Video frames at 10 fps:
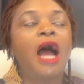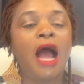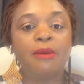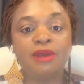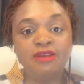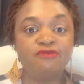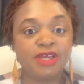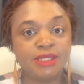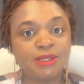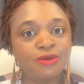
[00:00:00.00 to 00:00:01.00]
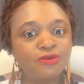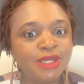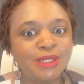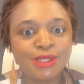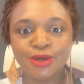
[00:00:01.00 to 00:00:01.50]
advanced
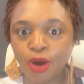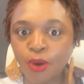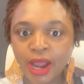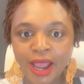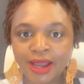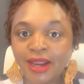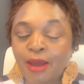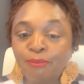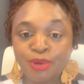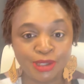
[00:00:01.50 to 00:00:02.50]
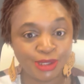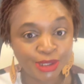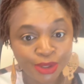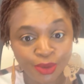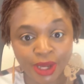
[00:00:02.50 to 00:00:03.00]
degrees, to go ahead and
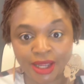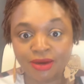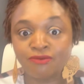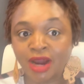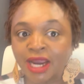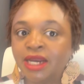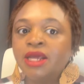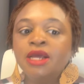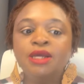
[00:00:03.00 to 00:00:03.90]
pursue it, right?